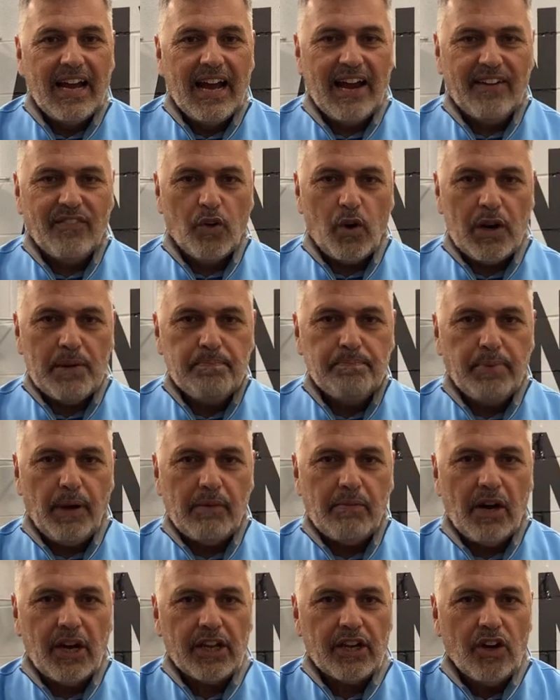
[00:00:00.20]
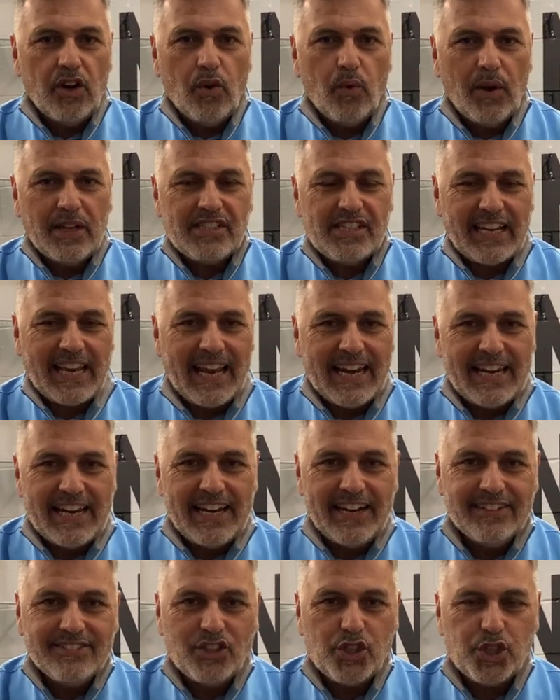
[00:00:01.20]
Hi everyone, Paul Monaco once again
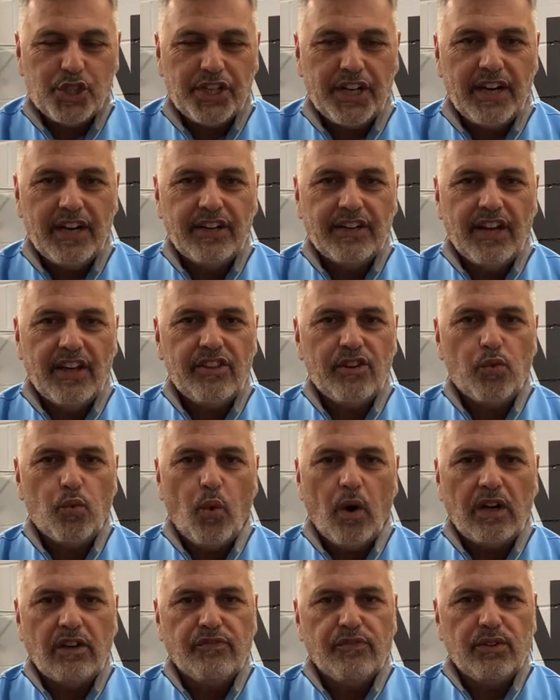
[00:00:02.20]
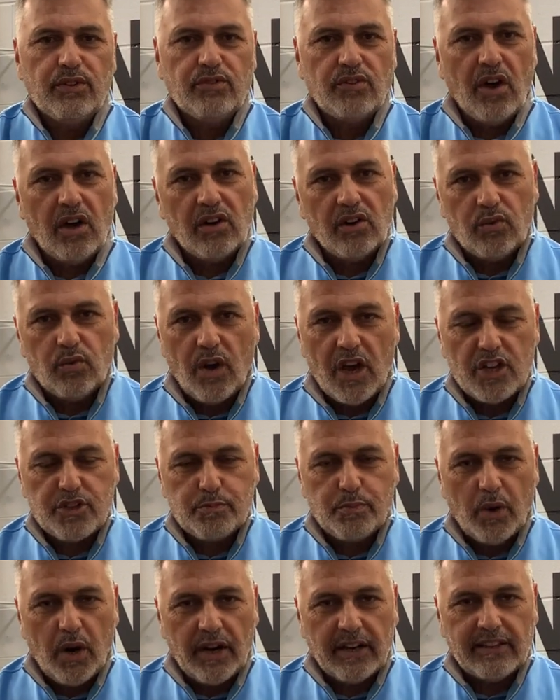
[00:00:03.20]
here to share another wonderful Donald Ross
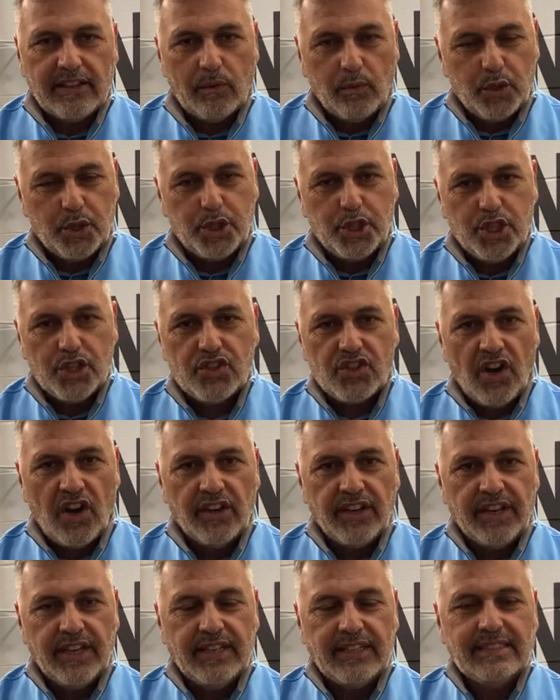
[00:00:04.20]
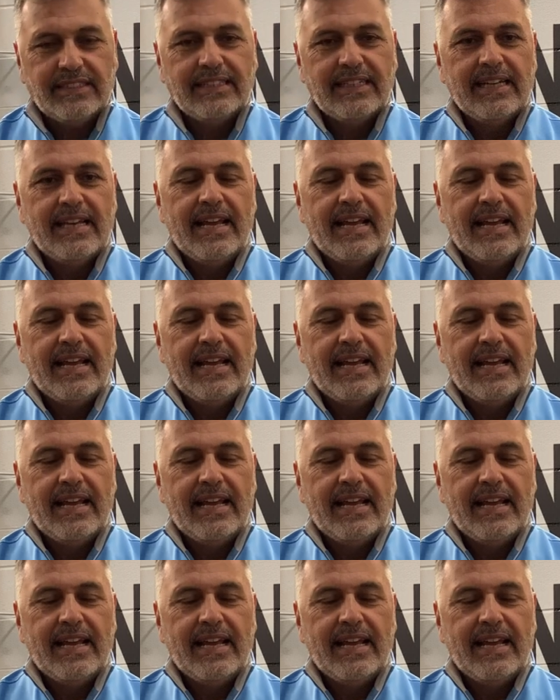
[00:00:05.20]
product that we just got in.